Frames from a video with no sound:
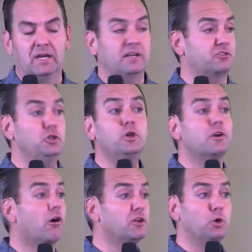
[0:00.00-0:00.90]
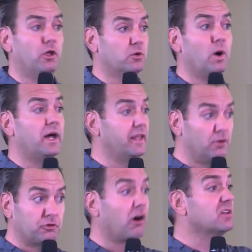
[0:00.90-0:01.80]
And so you can argue all you want, and
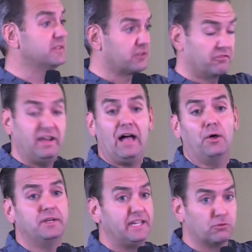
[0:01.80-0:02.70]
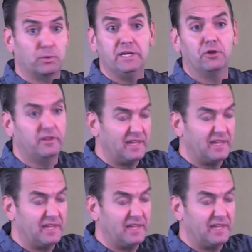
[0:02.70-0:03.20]
those arguments are valid and real,